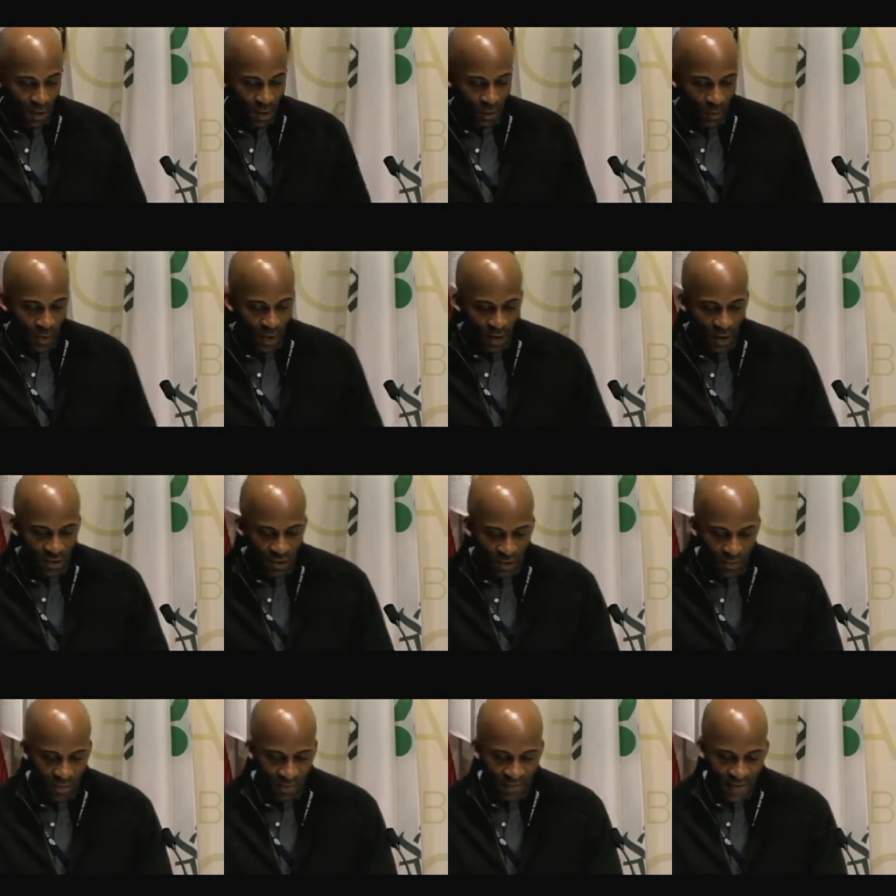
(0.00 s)
We
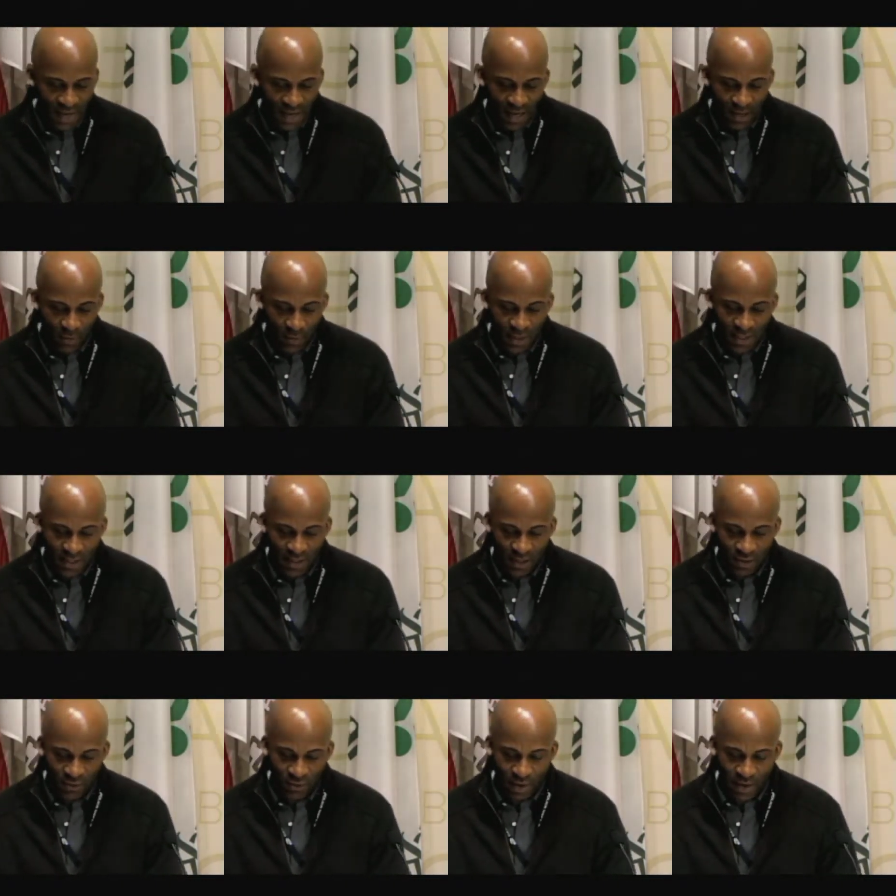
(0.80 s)
also provide
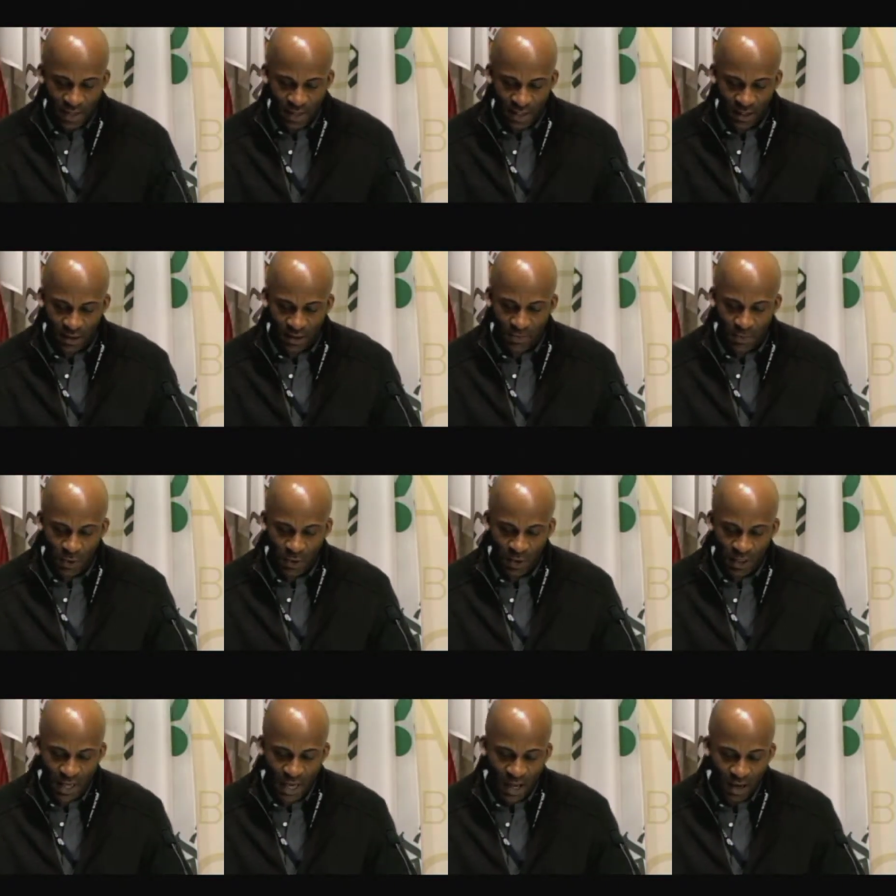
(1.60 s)
resident training and
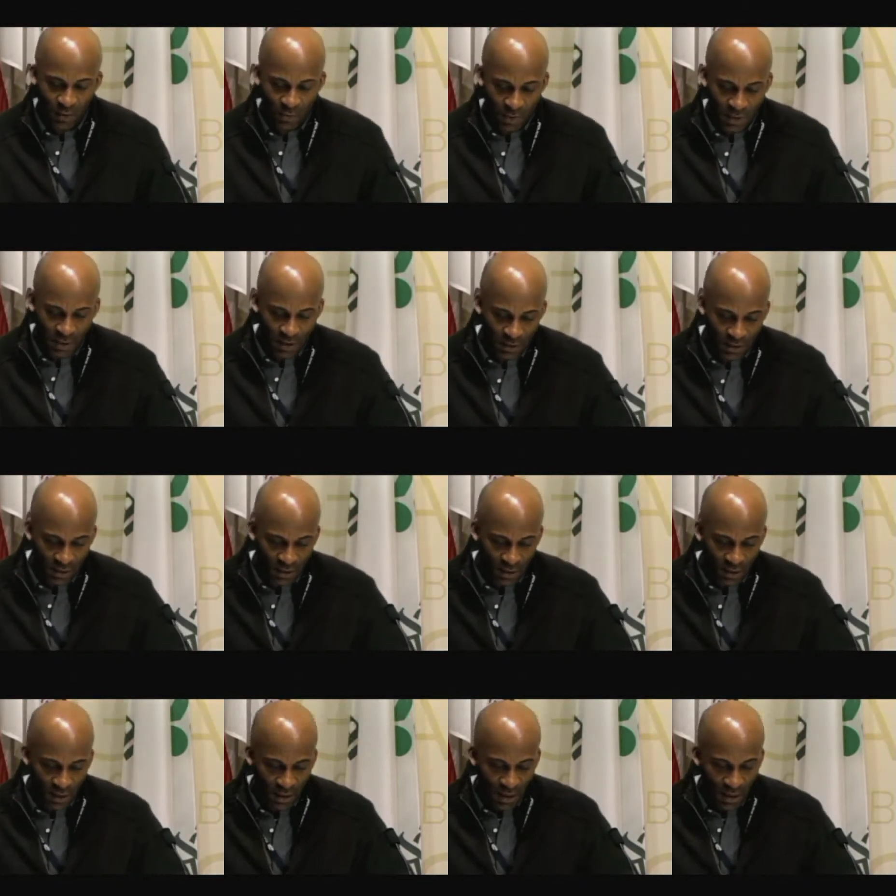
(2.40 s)
community outreach.
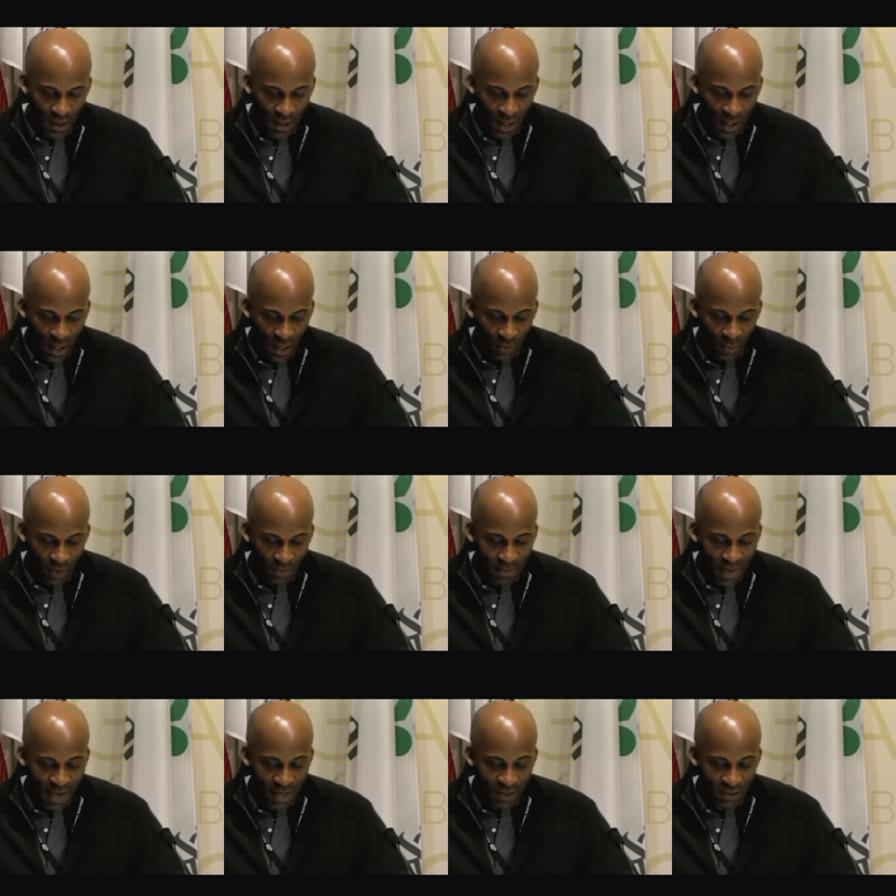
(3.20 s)
We
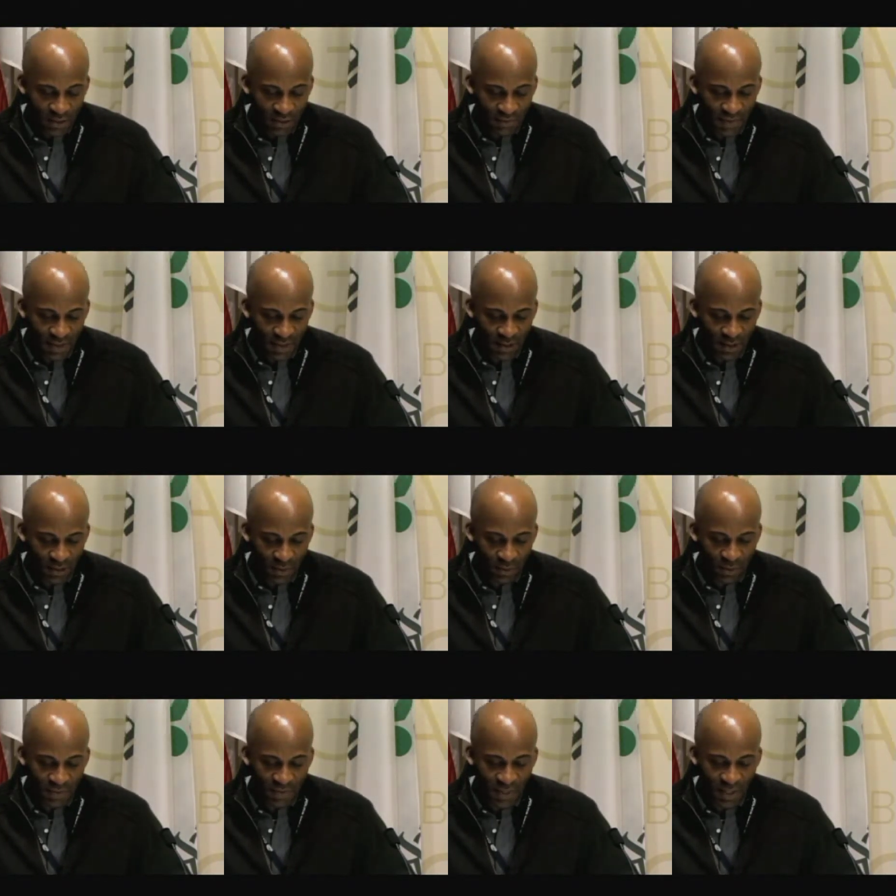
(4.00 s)
manage the village's
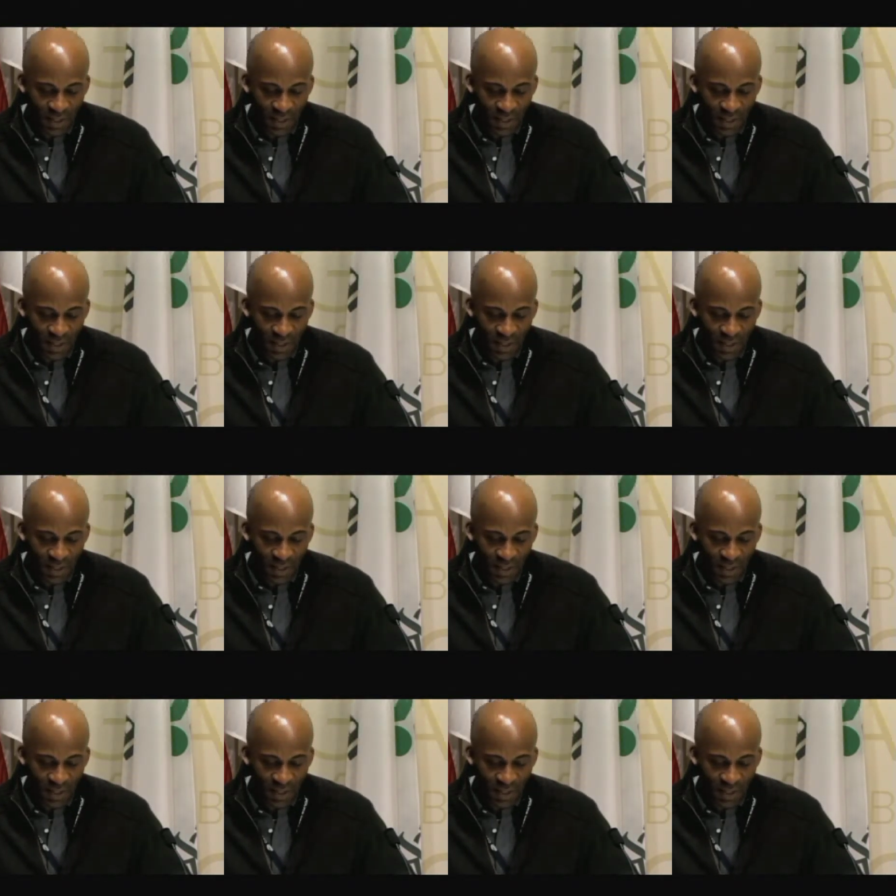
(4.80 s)
graffiti